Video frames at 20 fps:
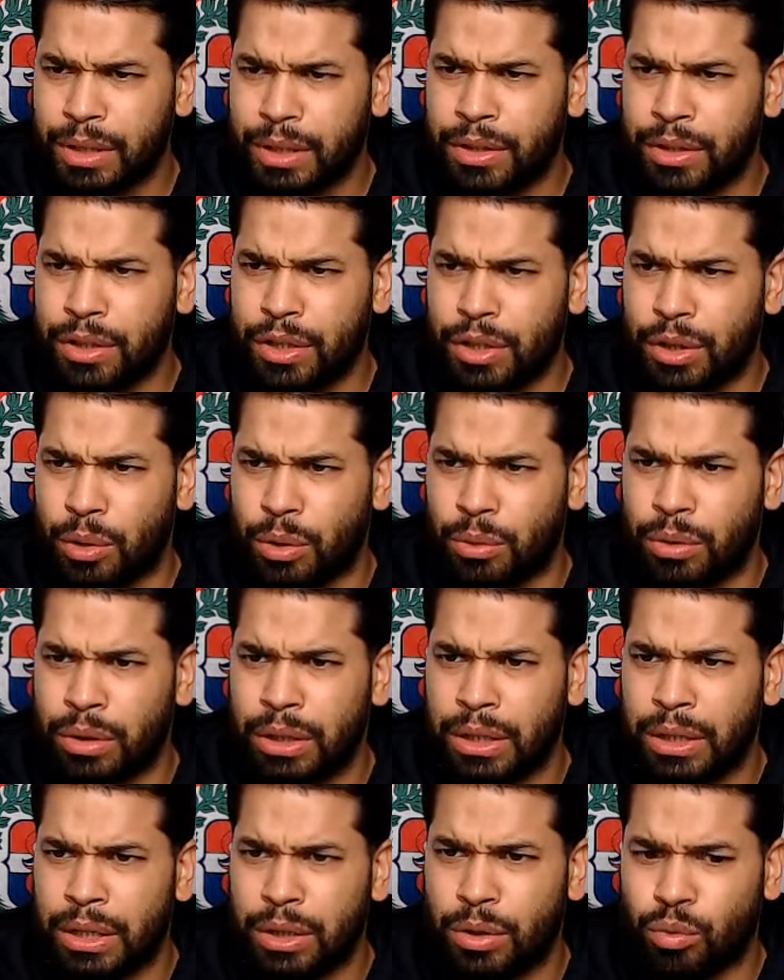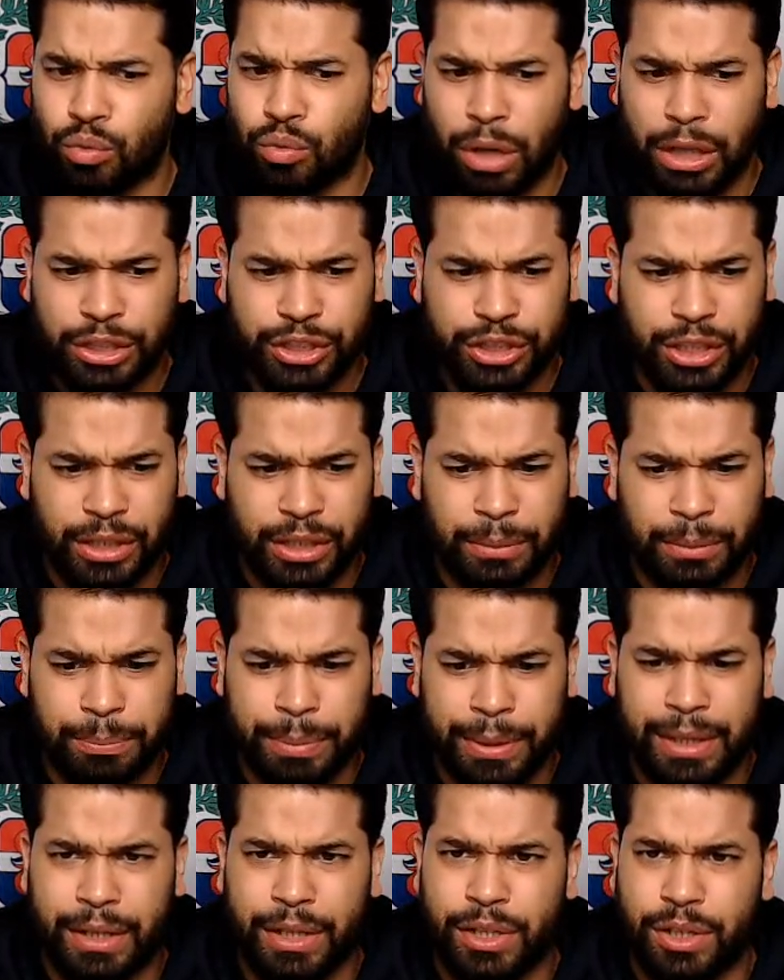you know, Russia,
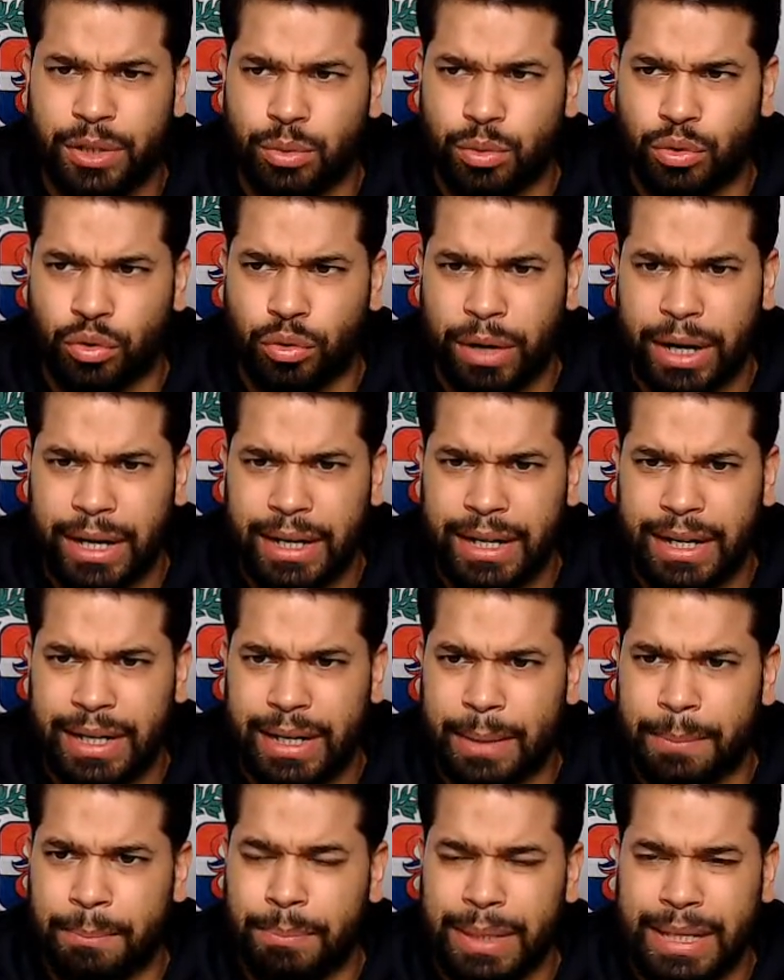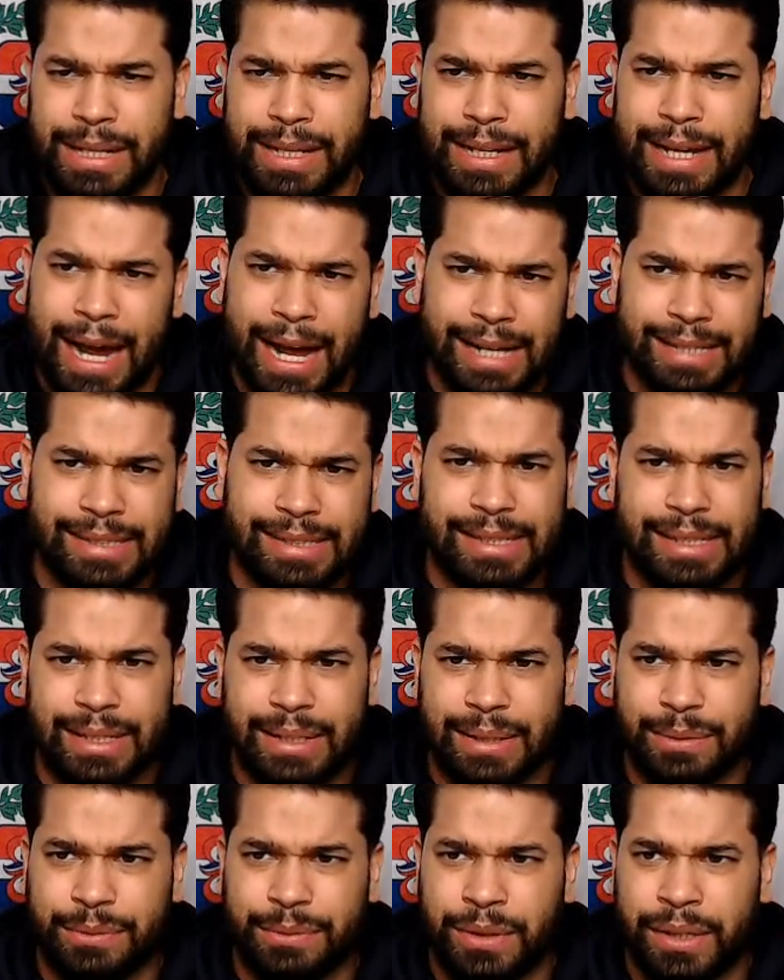being a Ukrainian and beat
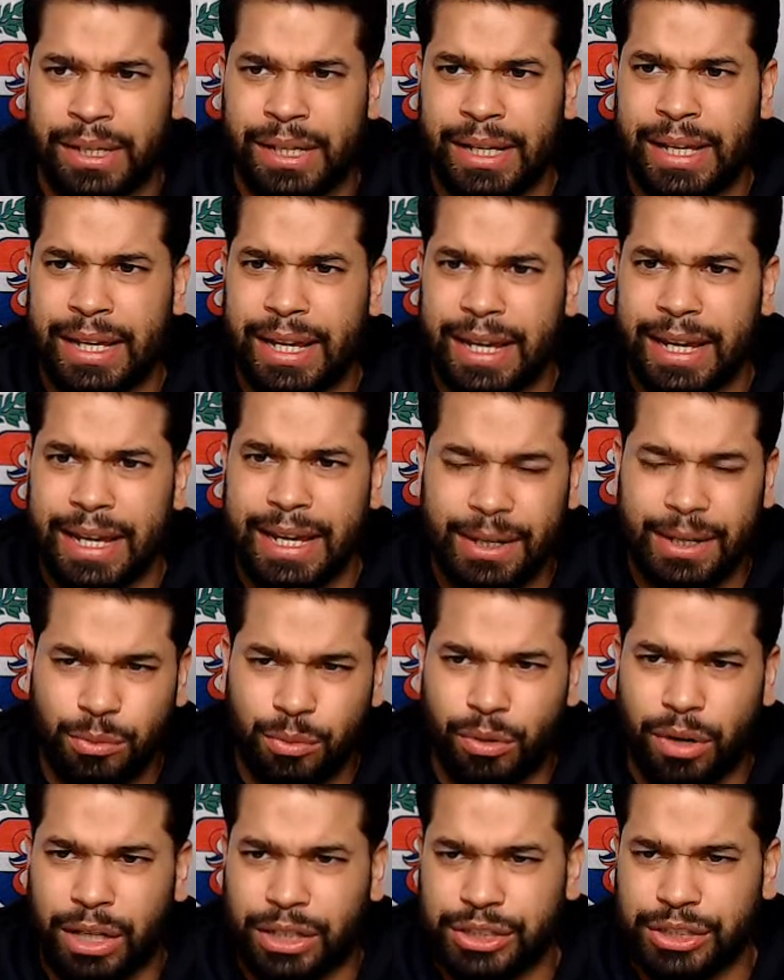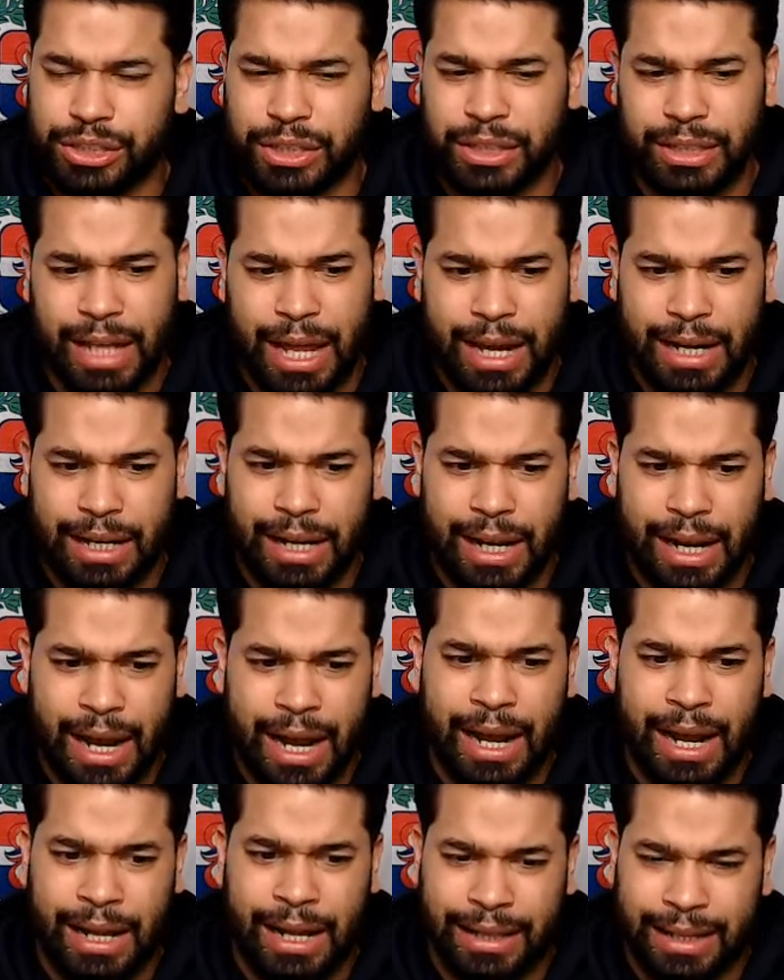Gassiev in Russia.
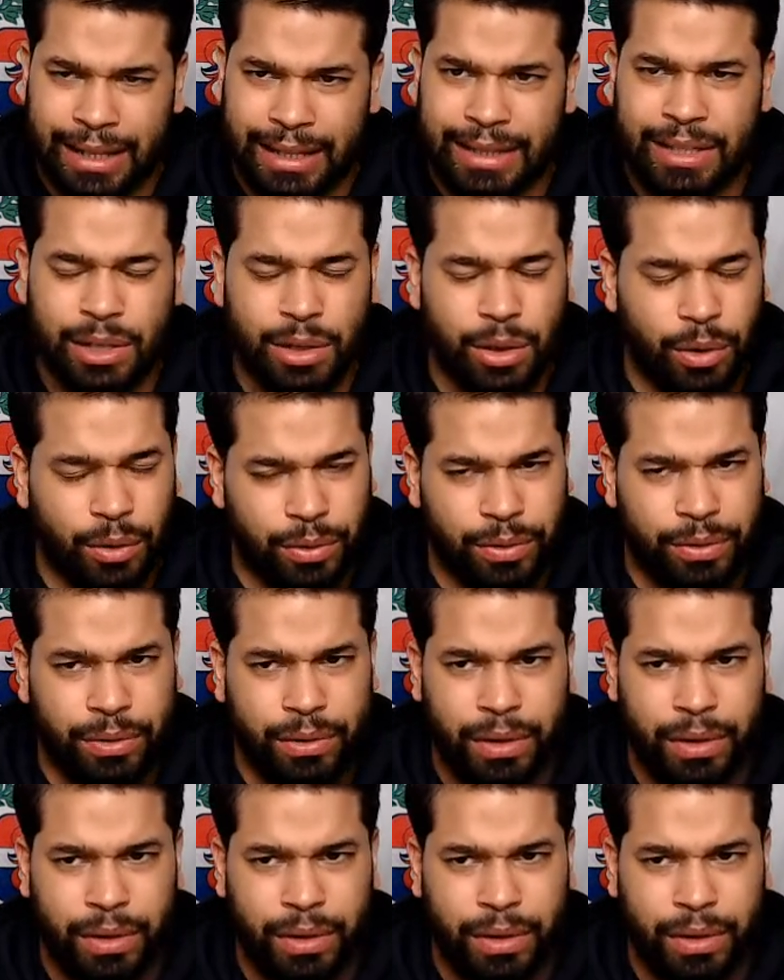You know,